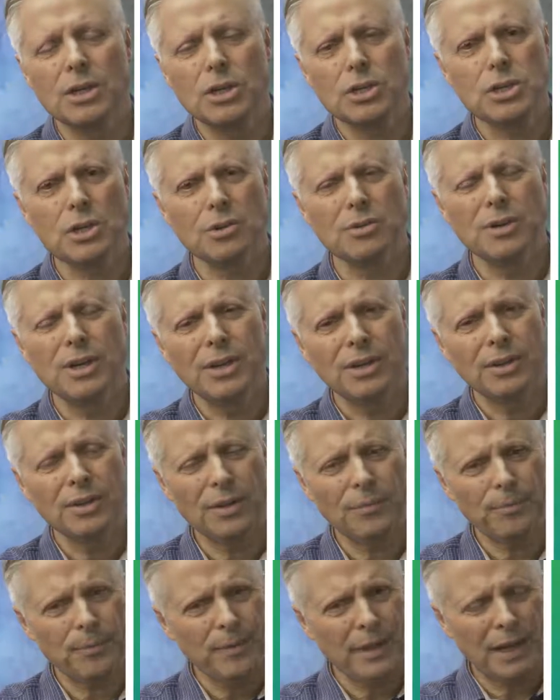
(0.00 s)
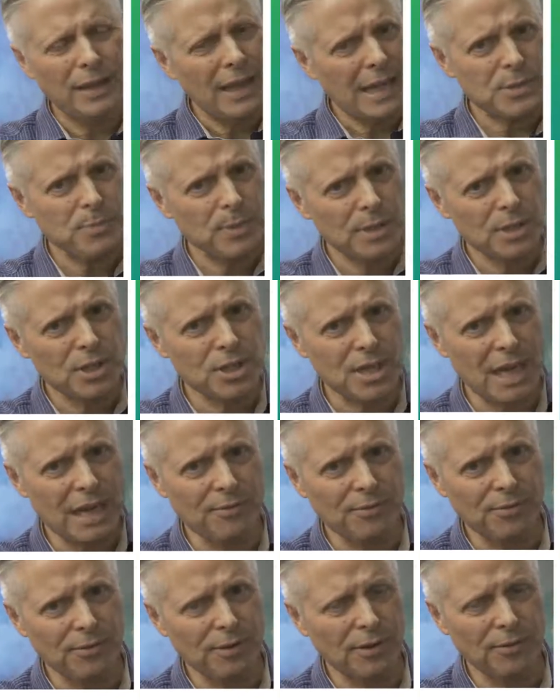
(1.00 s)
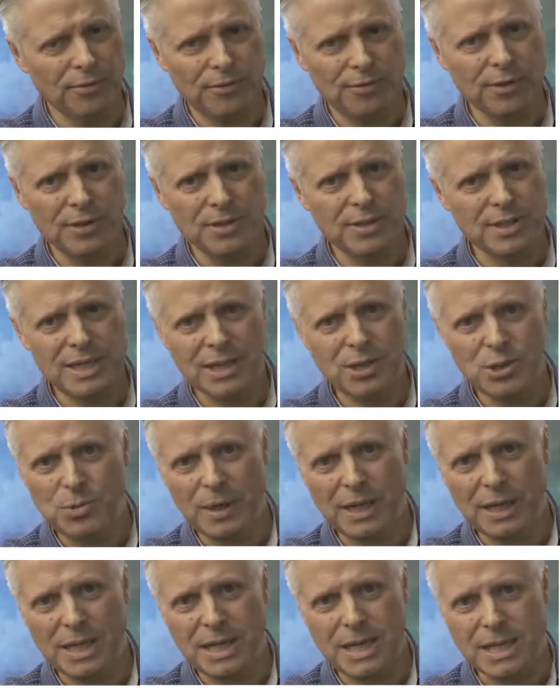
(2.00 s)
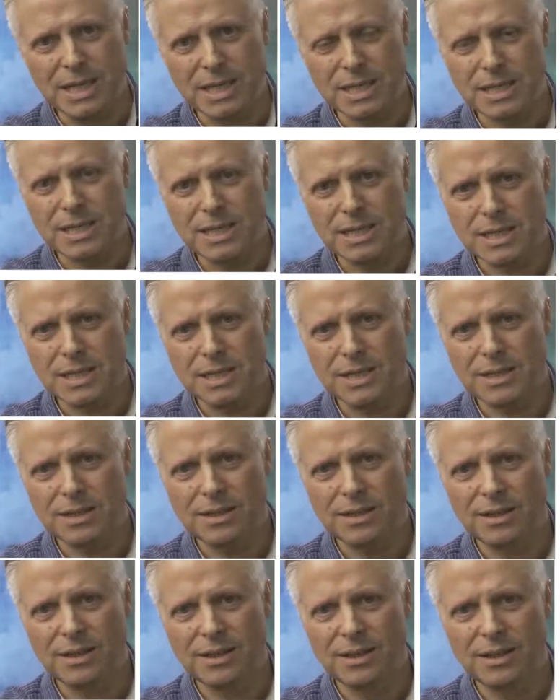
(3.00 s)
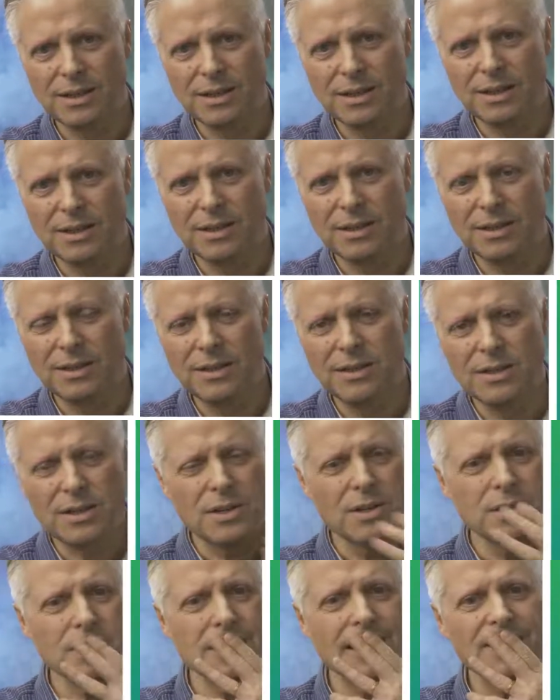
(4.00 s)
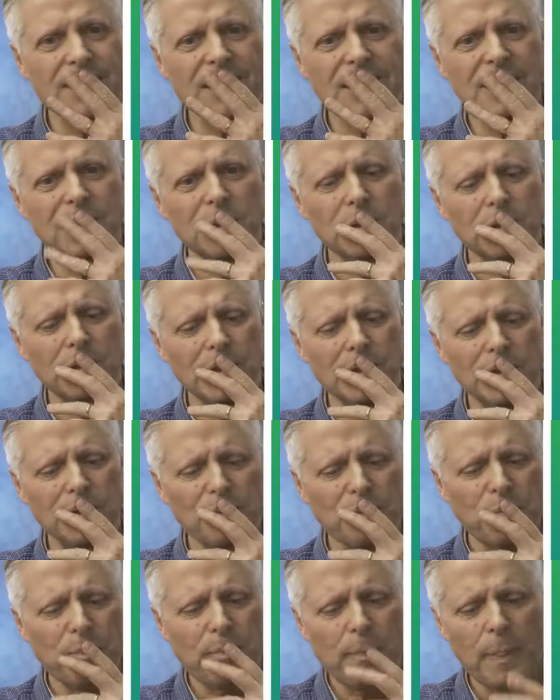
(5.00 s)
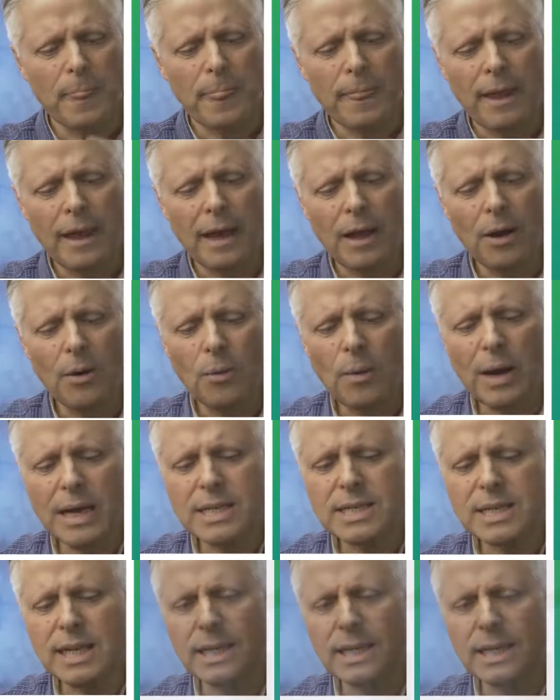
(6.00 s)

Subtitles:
So, and that's been the same for 10, 20 years. So you have to think, well, wait a